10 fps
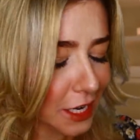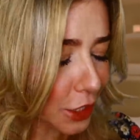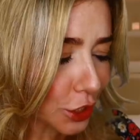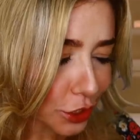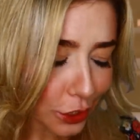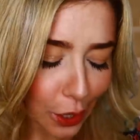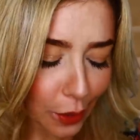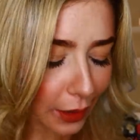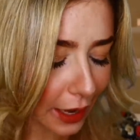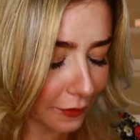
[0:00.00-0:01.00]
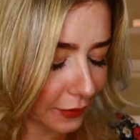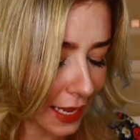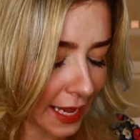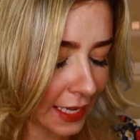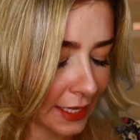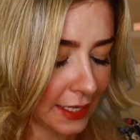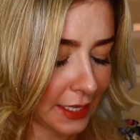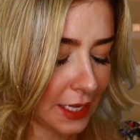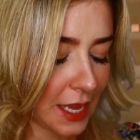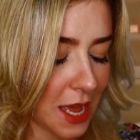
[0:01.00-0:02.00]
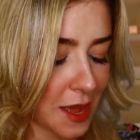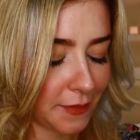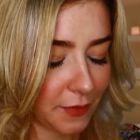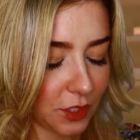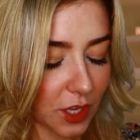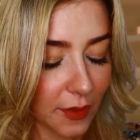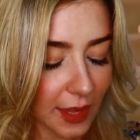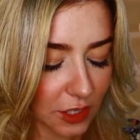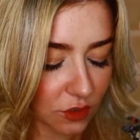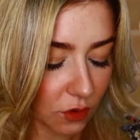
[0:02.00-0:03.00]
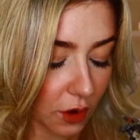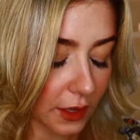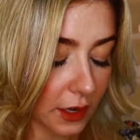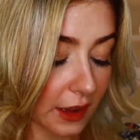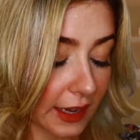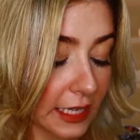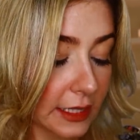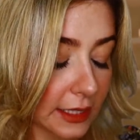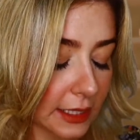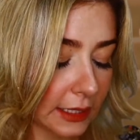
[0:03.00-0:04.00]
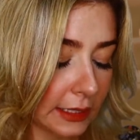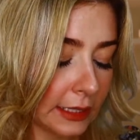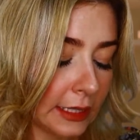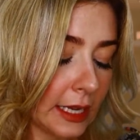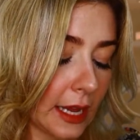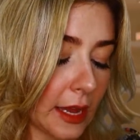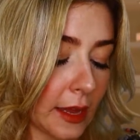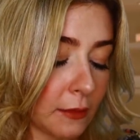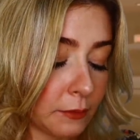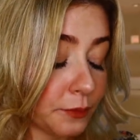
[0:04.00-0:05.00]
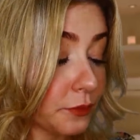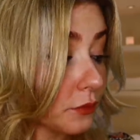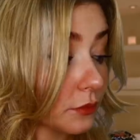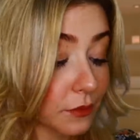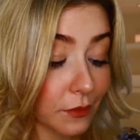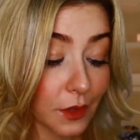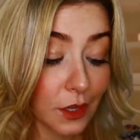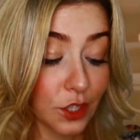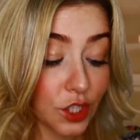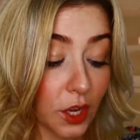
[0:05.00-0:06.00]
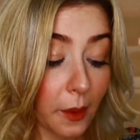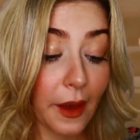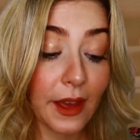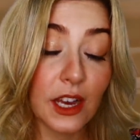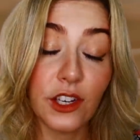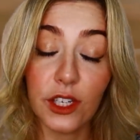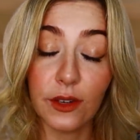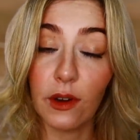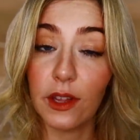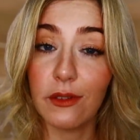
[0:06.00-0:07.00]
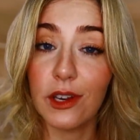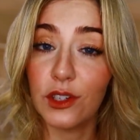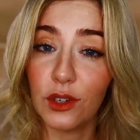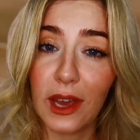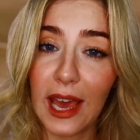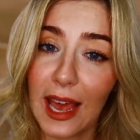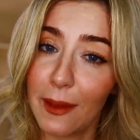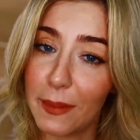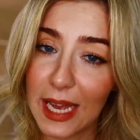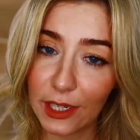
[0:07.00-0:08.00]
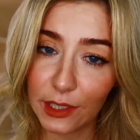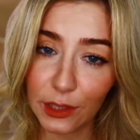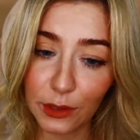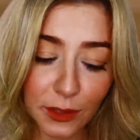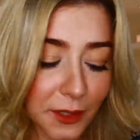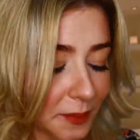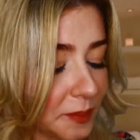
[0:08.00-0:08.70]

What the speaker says: So lovely. So that's rather nice. You know, I actually rather enjoy a pedicure.